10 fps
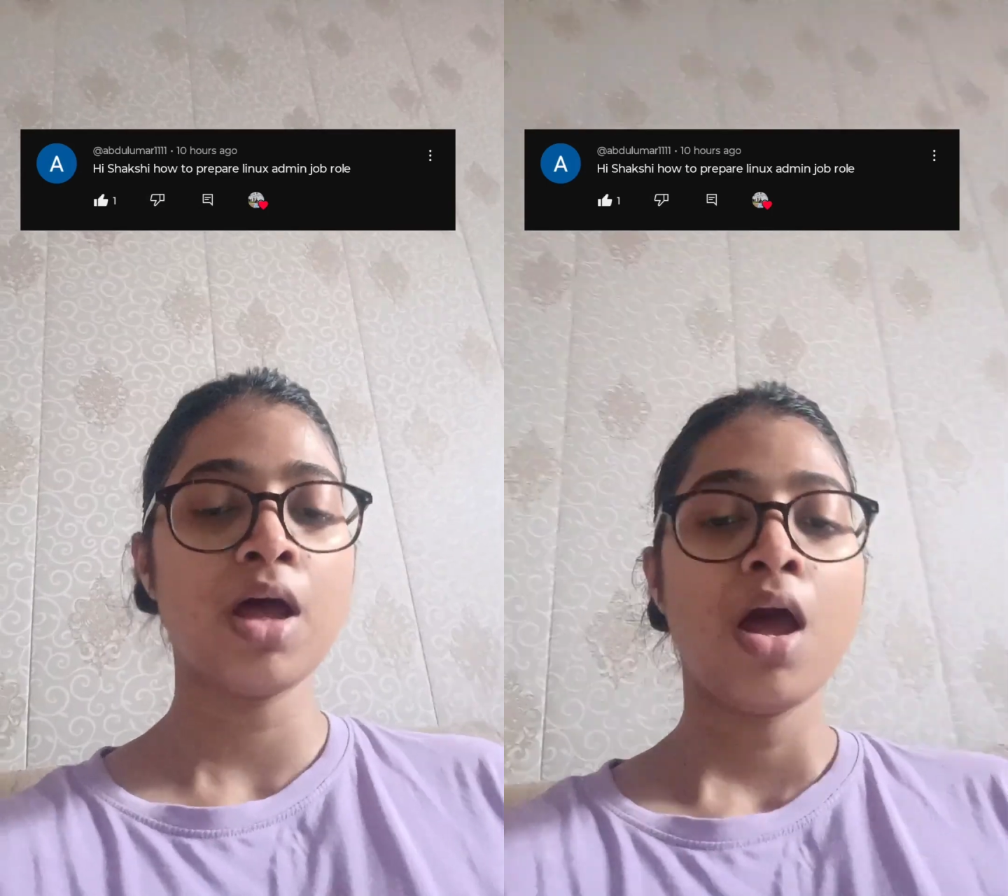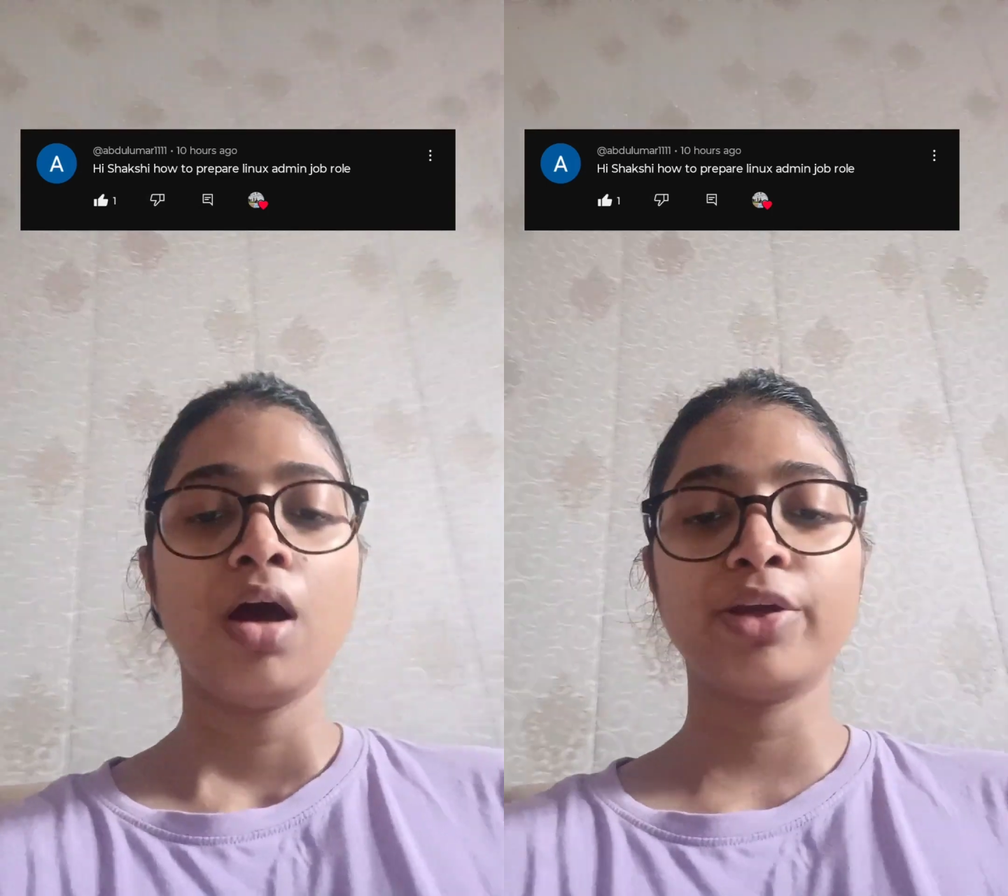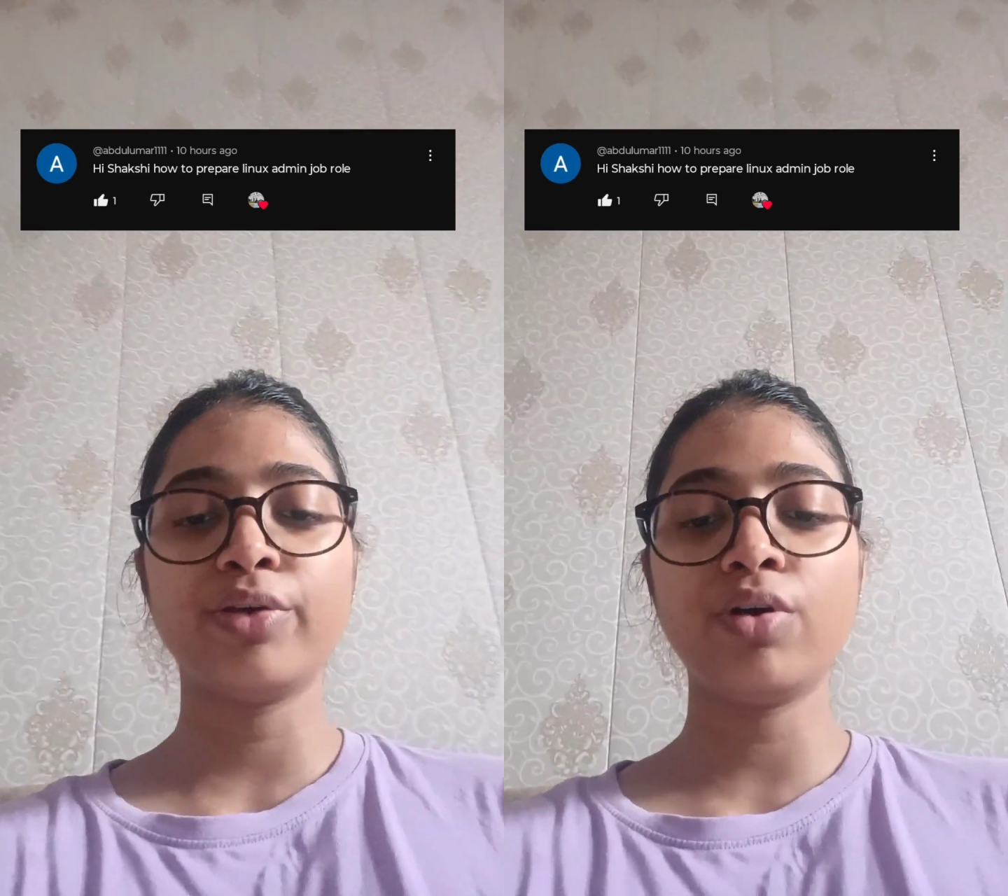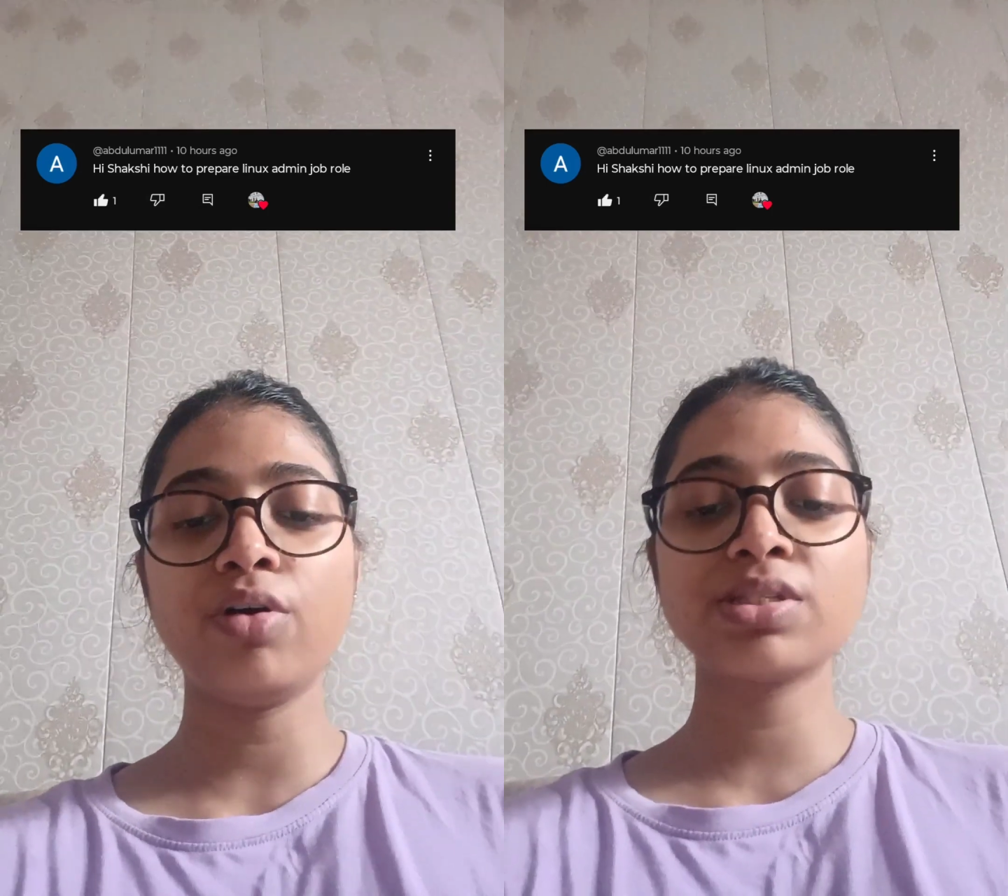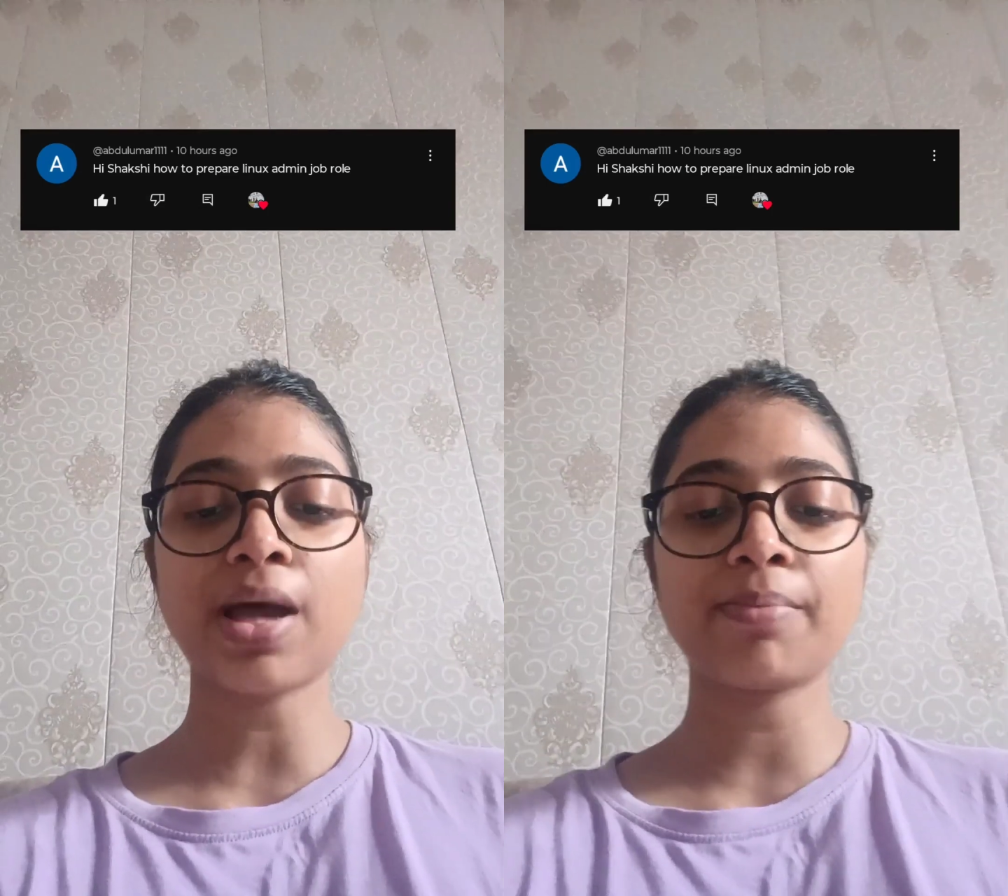you know,
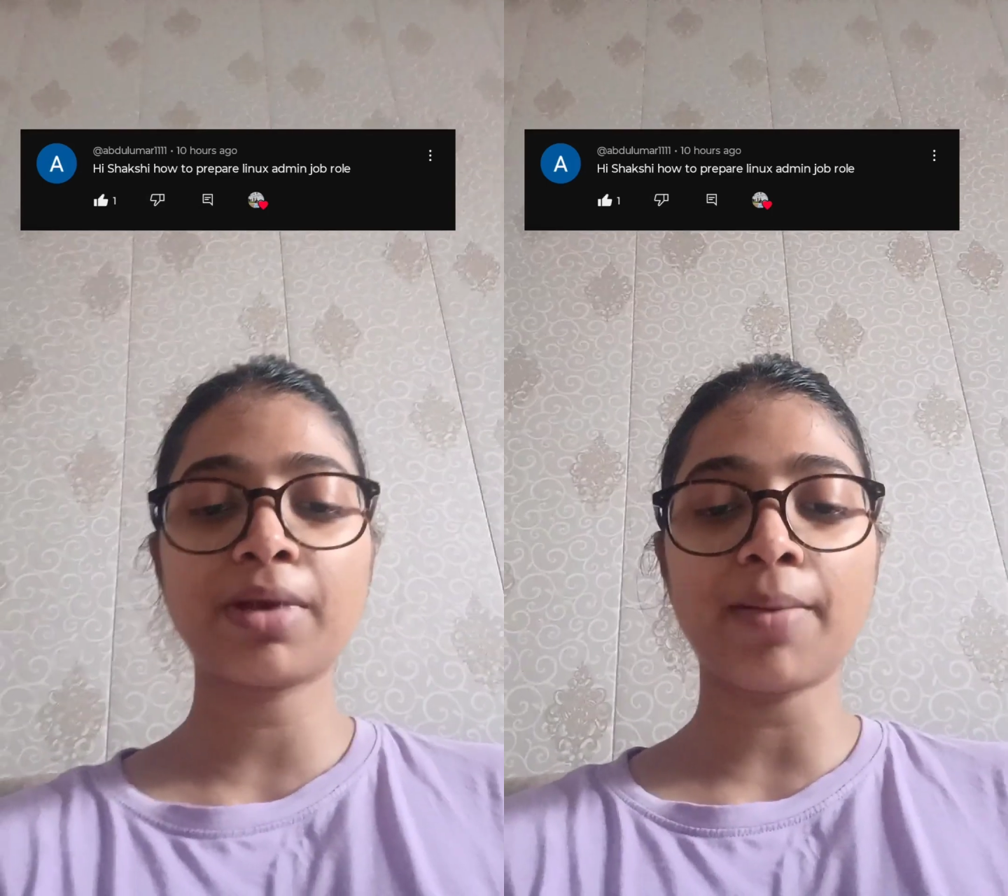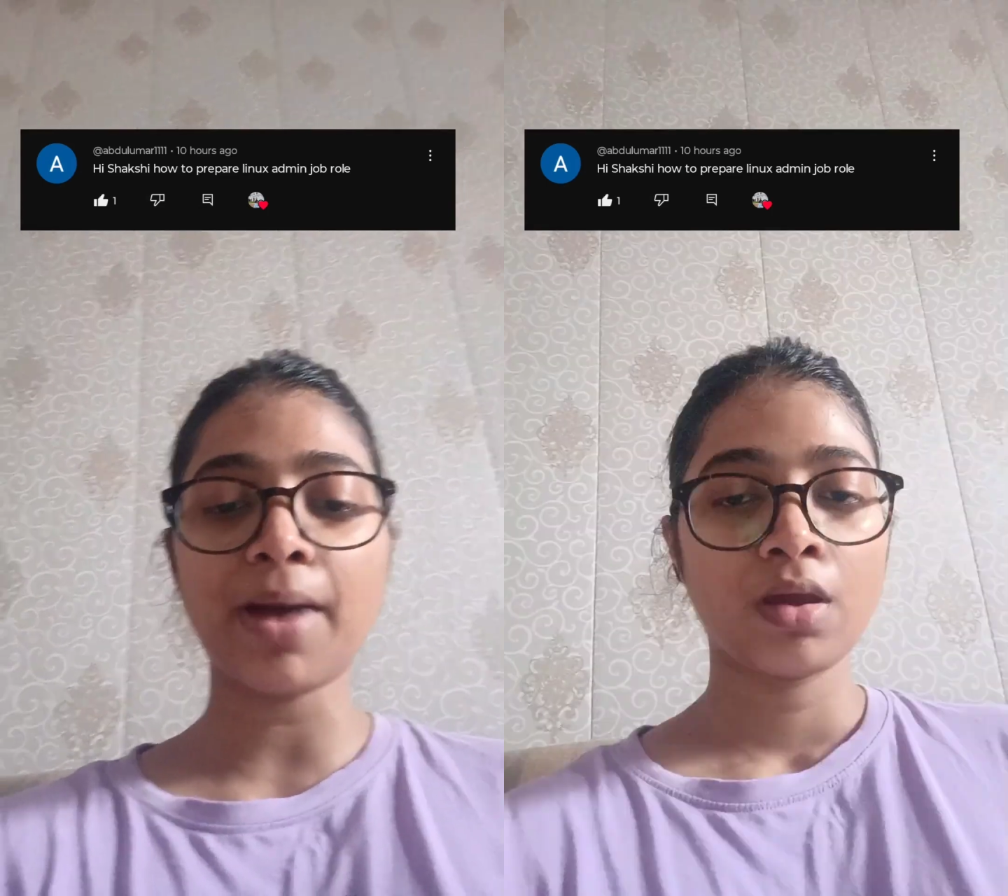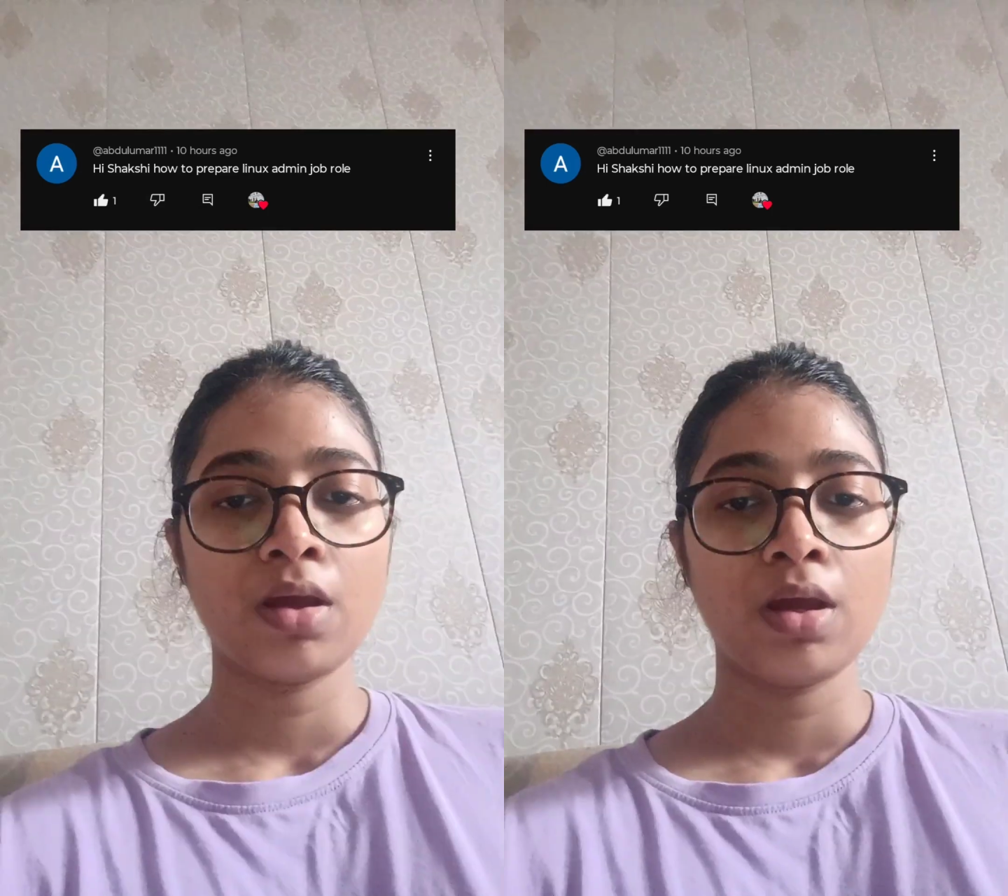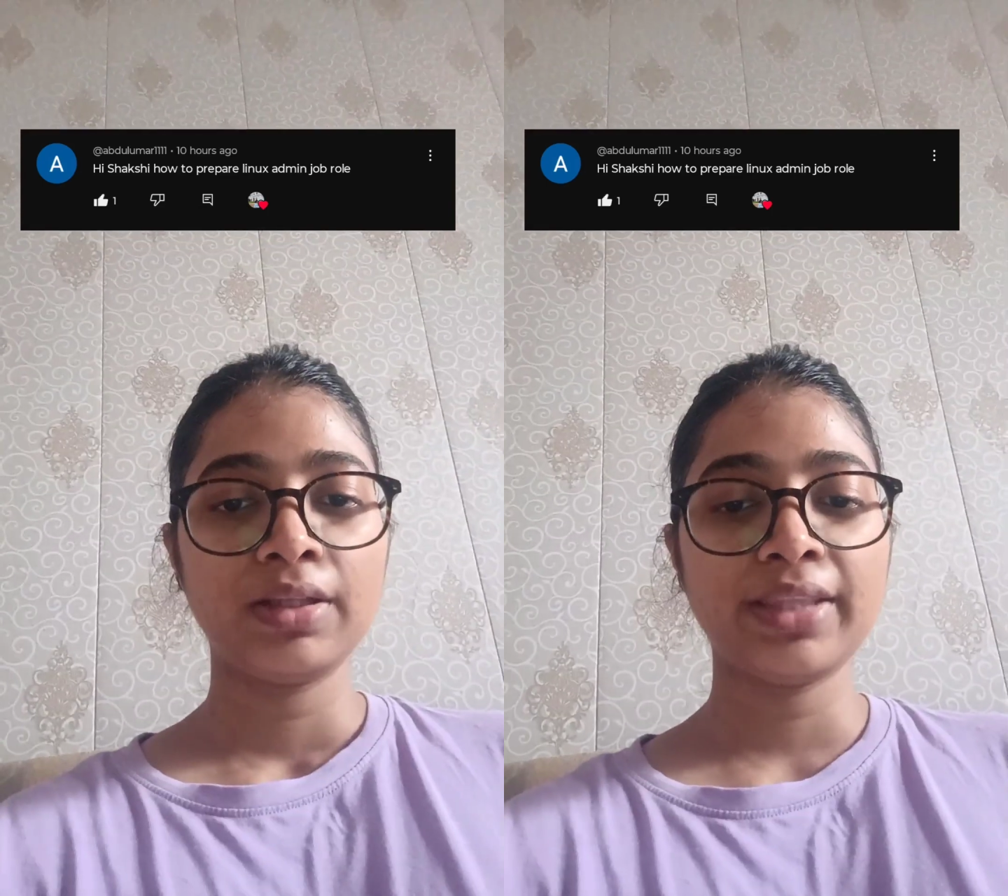some commands.